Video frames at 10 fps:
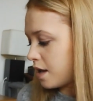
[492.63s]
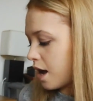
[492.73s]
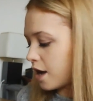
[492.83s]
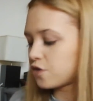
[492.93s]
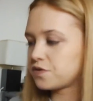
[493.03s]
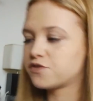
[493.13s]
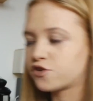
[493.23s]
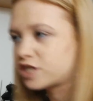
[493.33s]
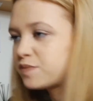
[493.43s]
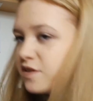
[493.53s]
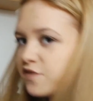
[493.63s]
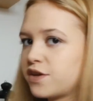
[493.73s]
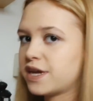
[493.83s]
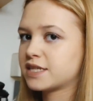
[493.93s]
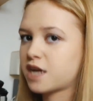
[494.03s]
I got this for Christmas a few
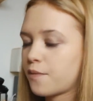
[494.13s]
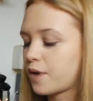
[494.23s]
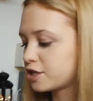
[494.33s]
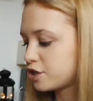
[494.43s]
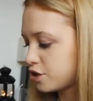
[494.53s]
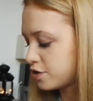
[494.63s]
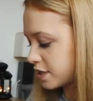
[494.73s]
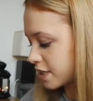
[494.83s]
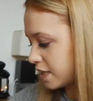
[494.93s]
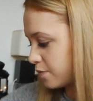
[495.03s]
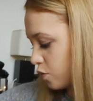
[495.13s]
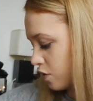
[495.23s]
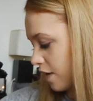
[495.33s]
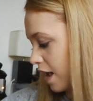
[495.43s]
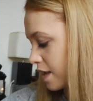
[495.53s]
years ago, but I just use it to keep all
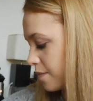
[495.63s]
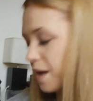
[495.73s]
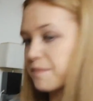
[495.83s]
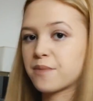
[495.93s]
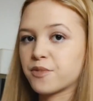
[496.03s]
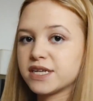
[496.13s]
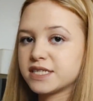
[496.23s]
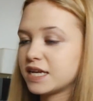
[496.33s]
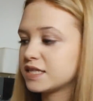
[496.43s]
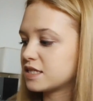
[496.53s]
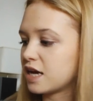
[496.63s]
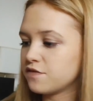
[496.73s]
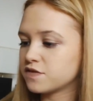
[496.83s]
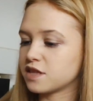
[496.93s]
of like my memories in it and stuff.